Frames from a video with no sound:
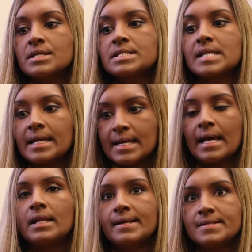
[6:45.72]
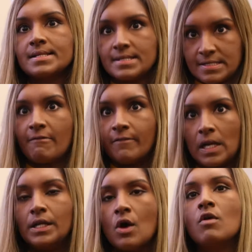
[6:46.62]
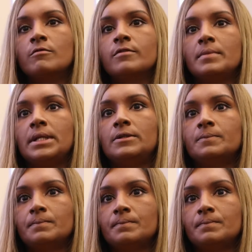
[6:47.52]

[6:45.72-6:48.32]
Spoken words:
St. Helens is definitely home for me,